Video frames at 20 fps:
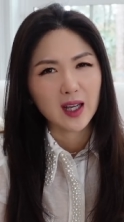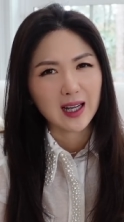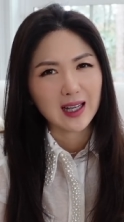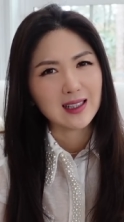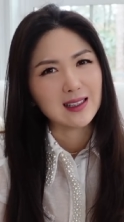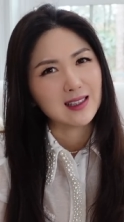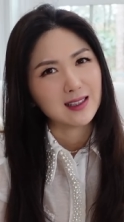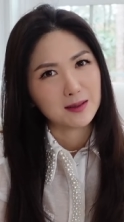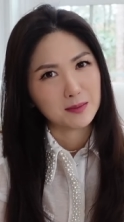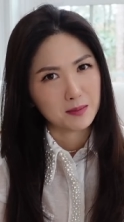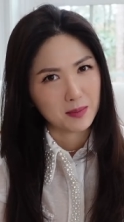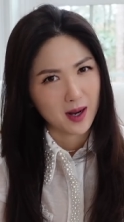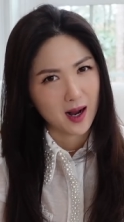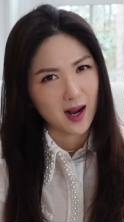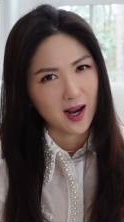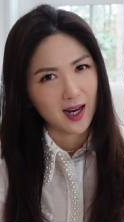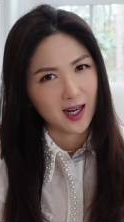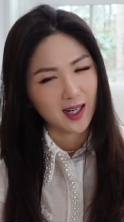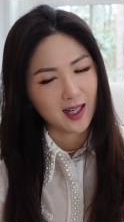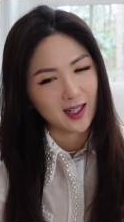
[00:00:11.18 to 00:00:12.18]
I didn't
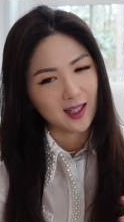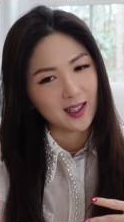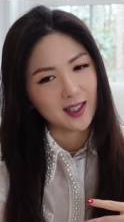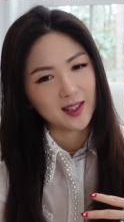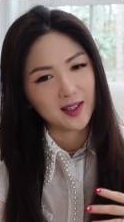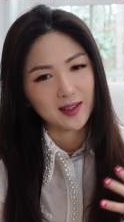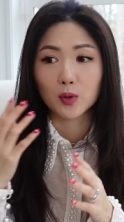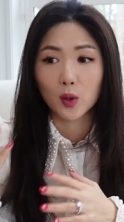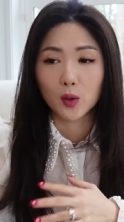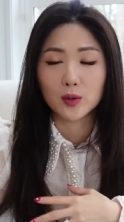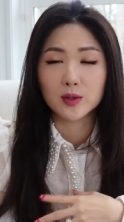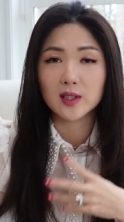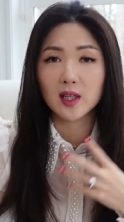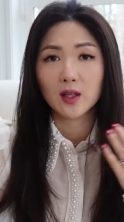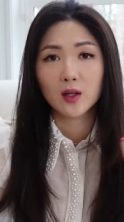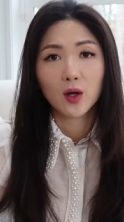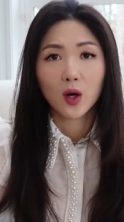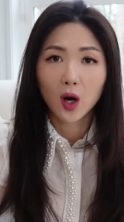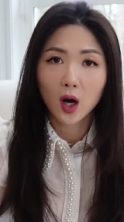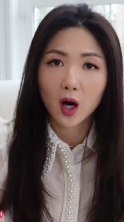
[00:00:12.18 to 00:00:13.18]
buy. Pros
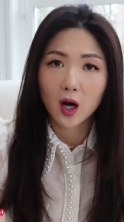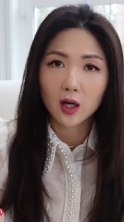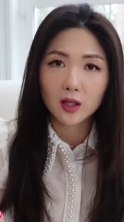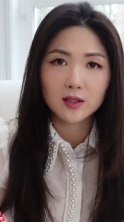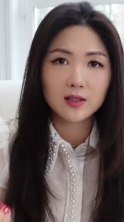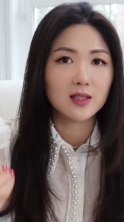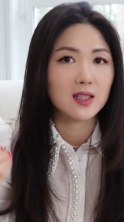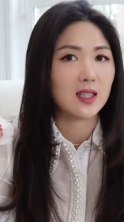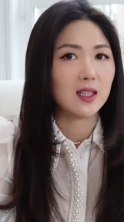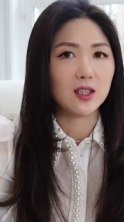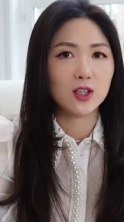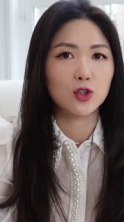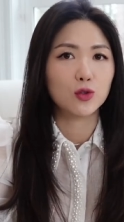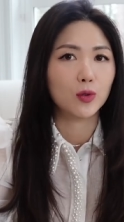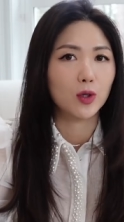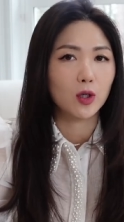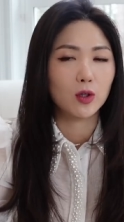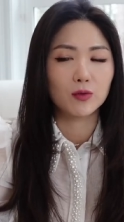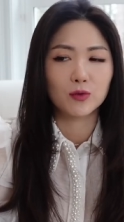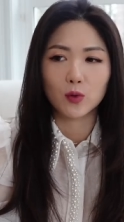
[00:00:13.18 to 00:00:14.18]
and cons, each
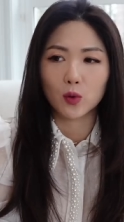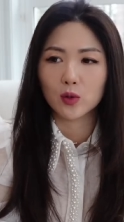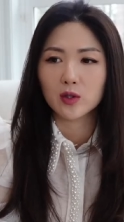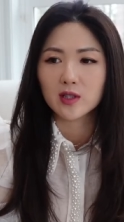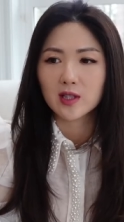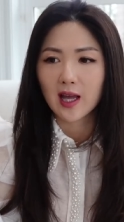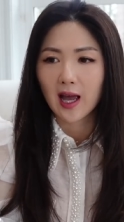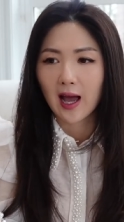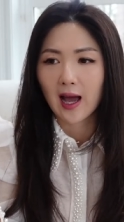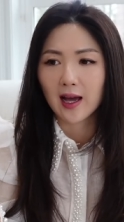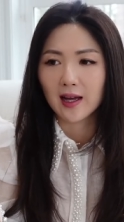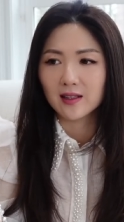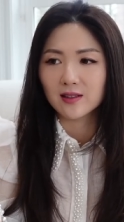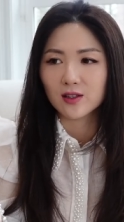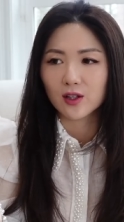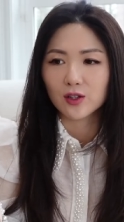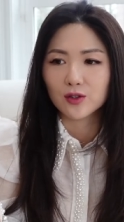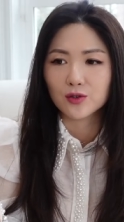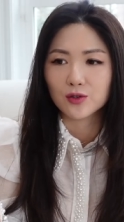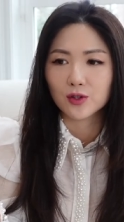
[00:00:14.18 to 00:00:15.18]
one of course
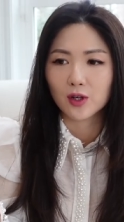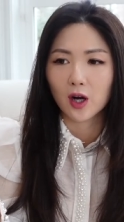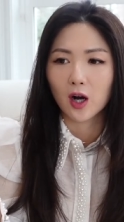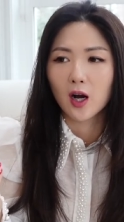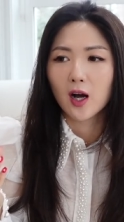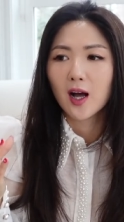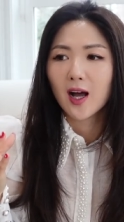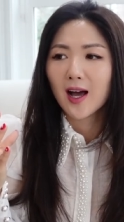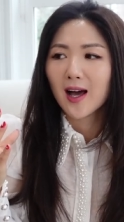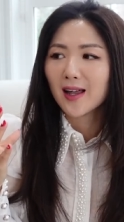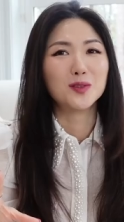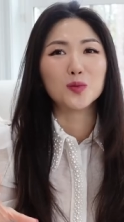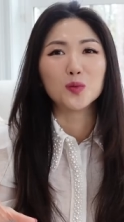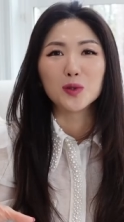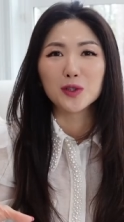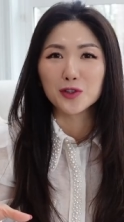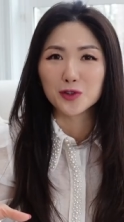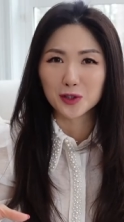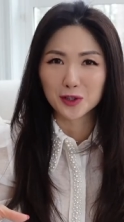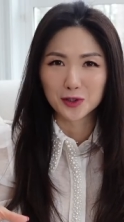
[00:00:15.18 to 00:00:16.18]
has. So
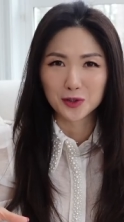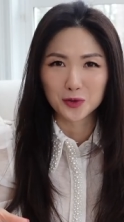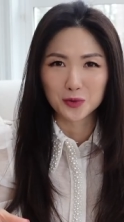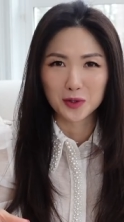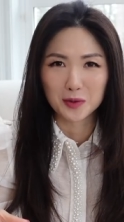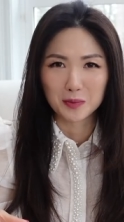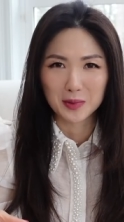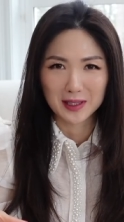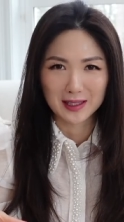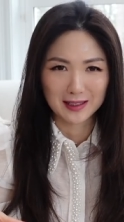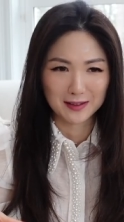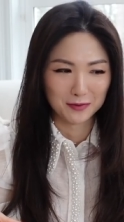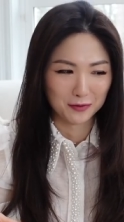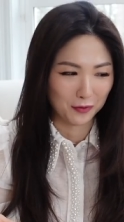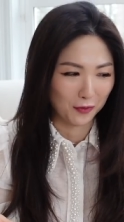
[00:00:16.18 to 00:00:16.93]
which one should we begin